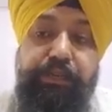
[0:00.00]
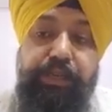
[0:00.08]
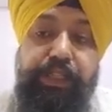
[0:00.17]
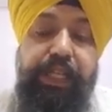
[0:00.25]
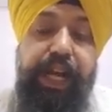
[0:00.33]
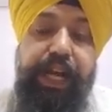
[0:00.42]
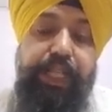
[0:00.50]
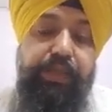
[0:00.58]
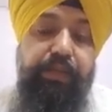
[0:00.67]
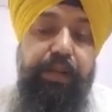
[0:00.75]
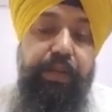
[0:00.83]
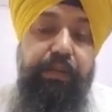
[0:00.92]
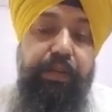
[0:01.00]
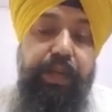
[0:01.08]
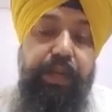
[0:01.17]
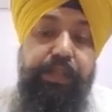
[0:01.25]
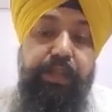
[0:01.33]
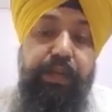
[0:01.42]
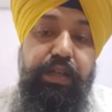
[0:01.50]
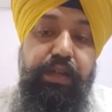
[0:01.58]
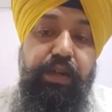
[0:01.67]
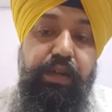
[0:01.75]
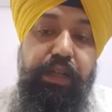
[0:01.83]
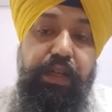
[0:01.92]
slides were made
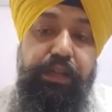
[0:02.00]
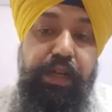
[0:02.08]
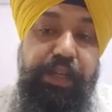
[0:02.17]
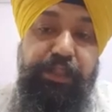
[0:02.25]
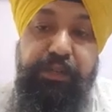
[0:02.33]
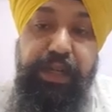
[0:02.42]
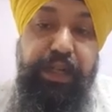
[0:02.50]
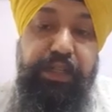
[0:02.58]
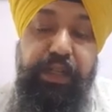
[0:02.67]
on the transparent,